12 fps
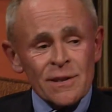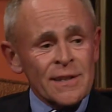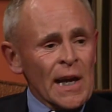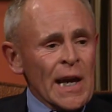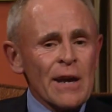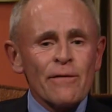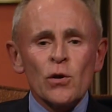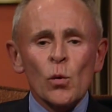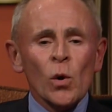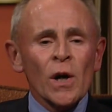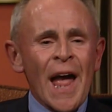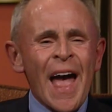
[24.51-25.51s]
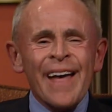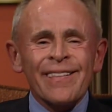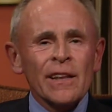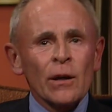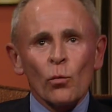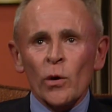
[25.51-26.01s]
Say if you were an
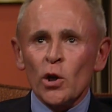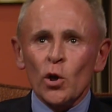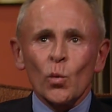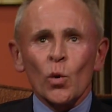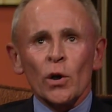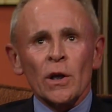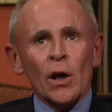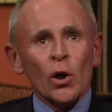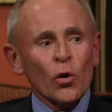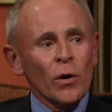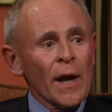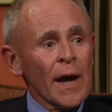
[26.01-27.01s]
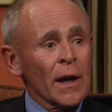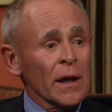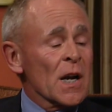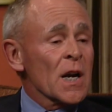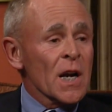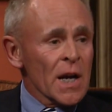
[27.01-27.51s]
athlete when you were younger and had a
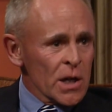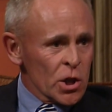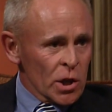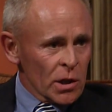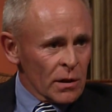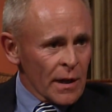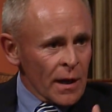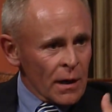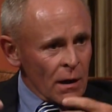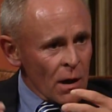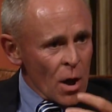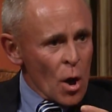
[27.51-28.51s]
concussion and had a